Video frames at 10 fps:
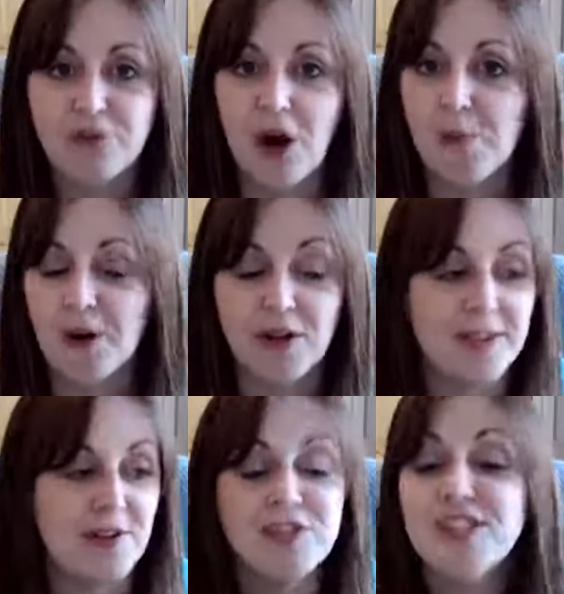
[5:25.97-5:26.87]
oh my god,
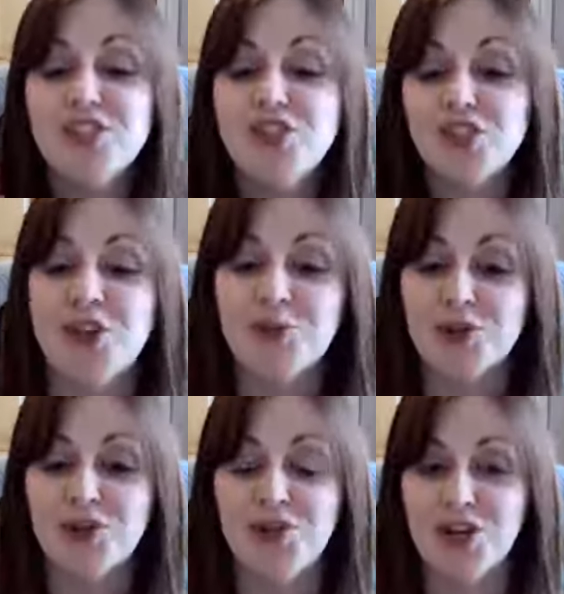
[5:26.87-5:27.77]
there is so
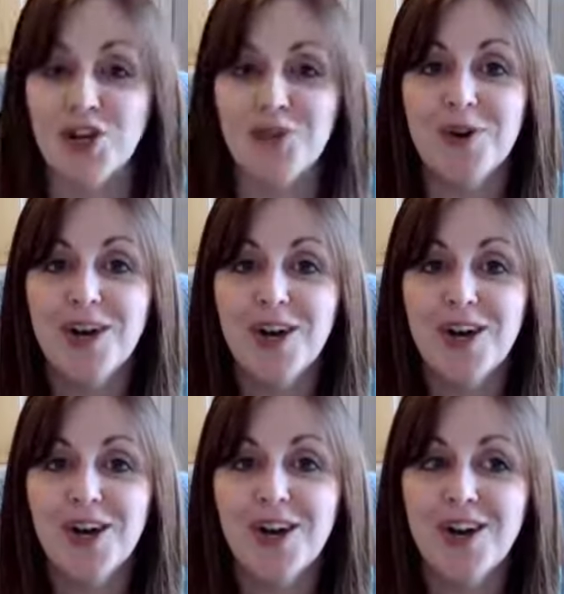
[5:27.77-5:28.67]
much to do
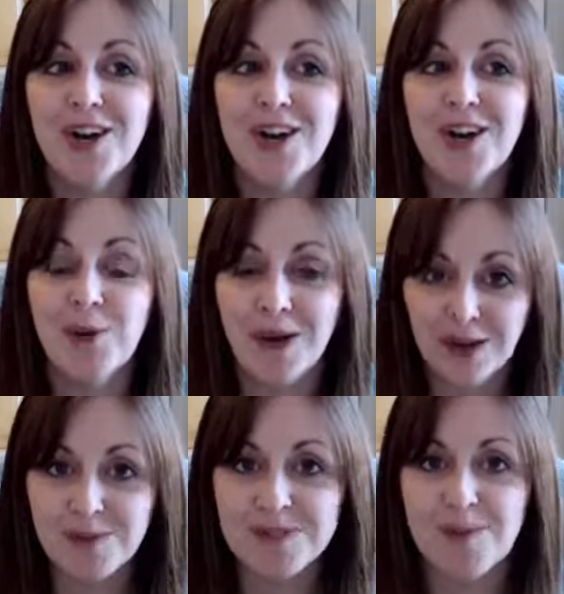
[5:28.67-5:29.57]
when it
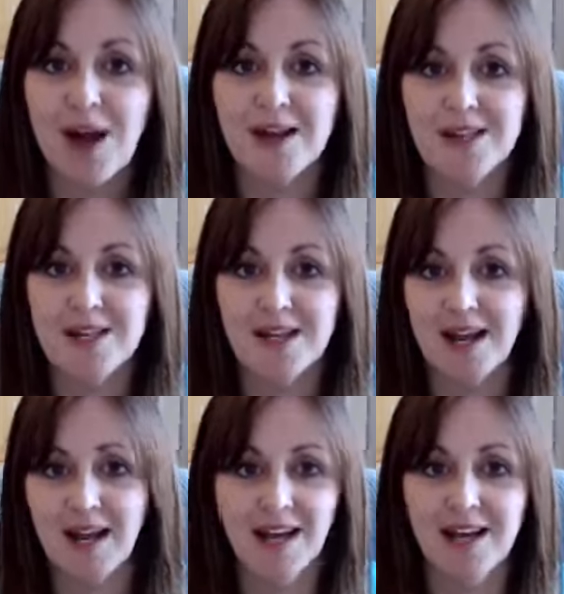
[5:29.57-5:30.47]
comes to marketing,
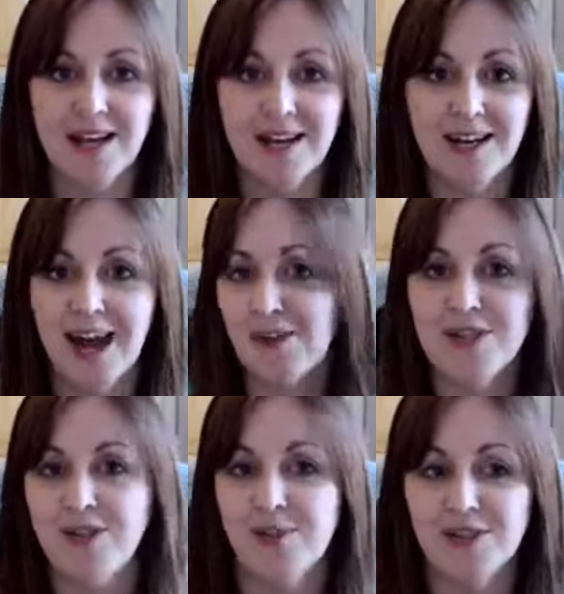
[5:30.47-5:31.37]
and like, how do
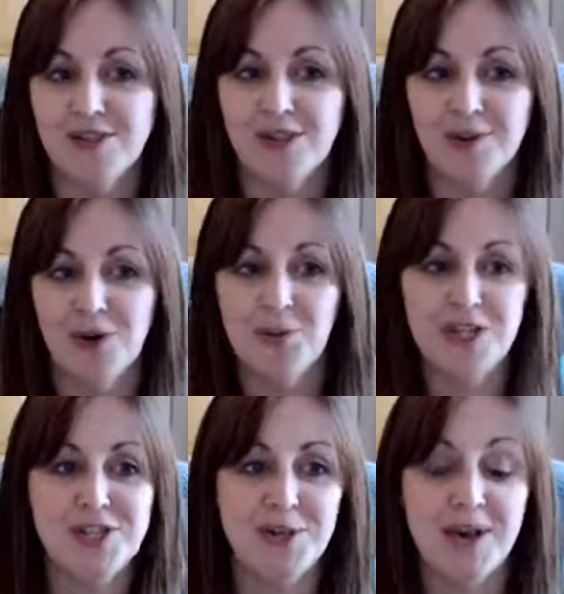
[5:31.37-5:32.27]
you know what to do and when
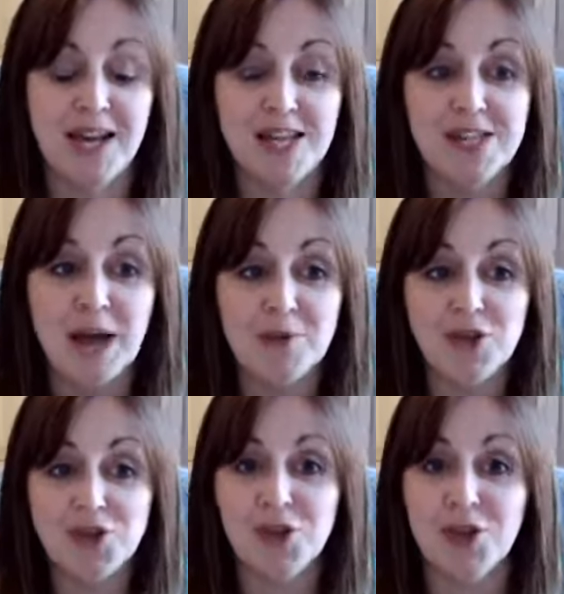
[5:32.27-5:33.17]
to do it? So I'm going to
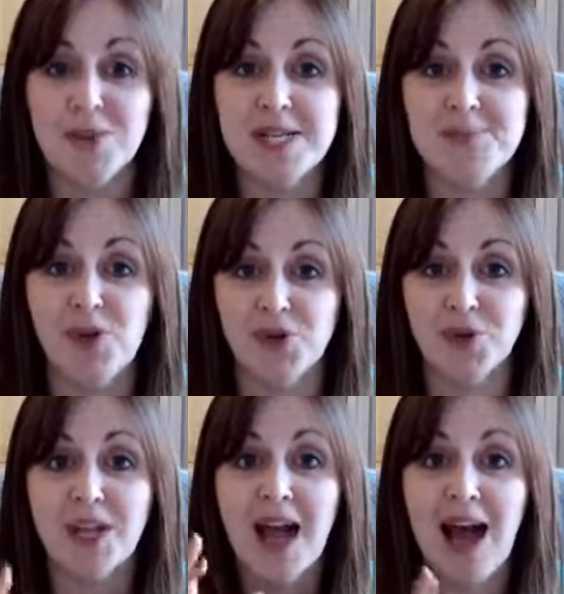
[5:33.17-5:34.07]
show you in this
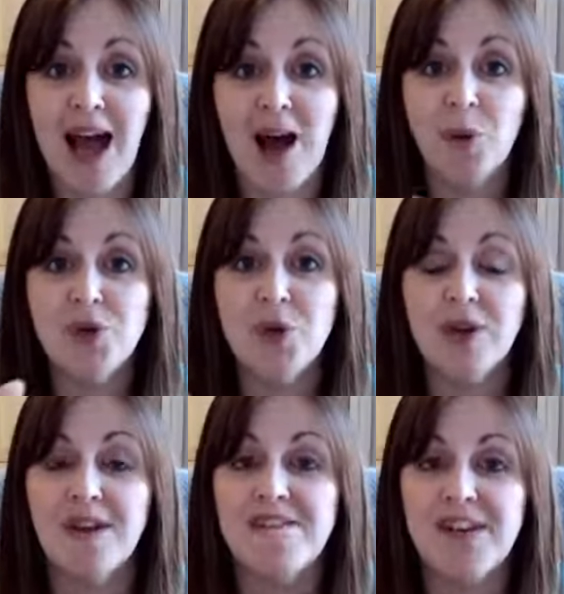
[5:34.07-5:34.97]
module how you
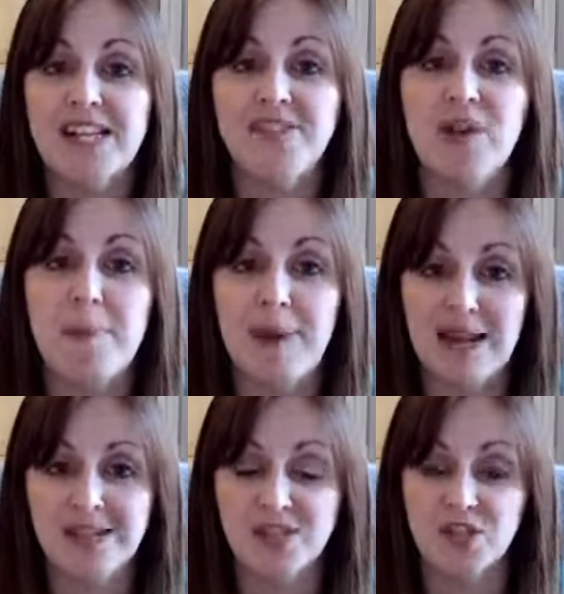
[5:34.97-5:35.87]
can effectively
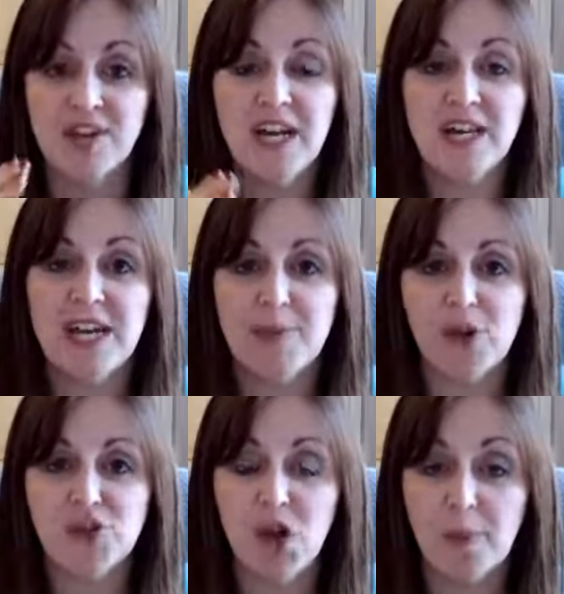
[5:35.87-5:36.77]
plan stuff, keep
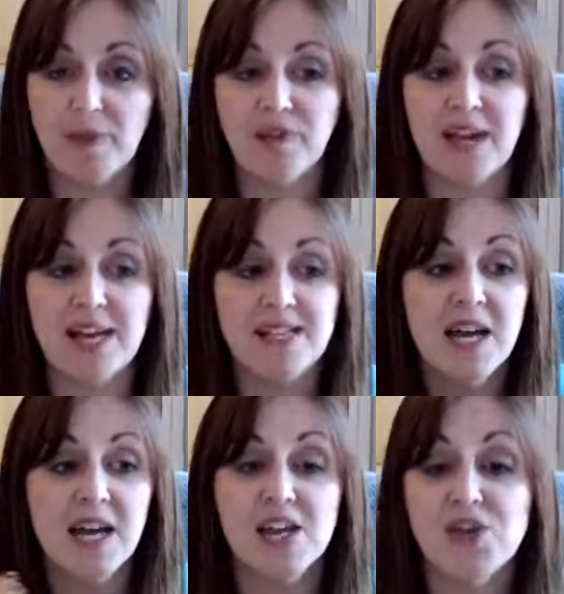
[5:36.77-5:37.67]
on top of things,
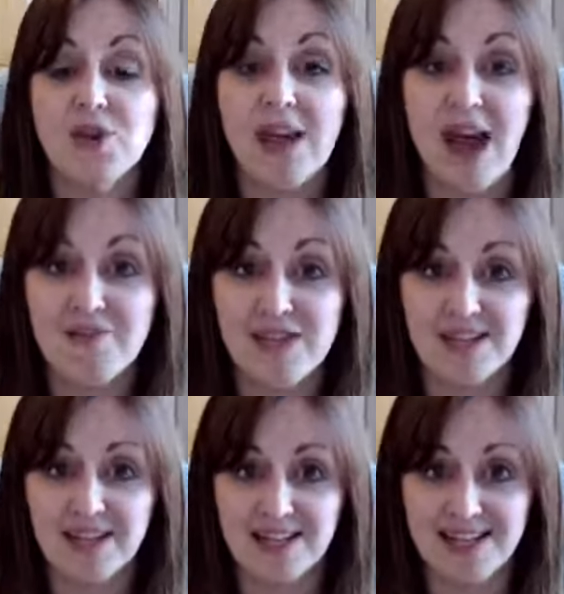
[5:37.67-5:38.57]
and ensure that everything
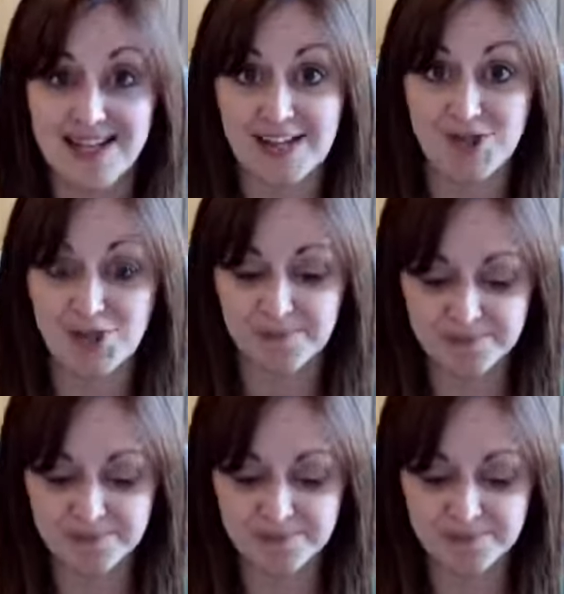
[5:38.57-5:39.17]
that gets done.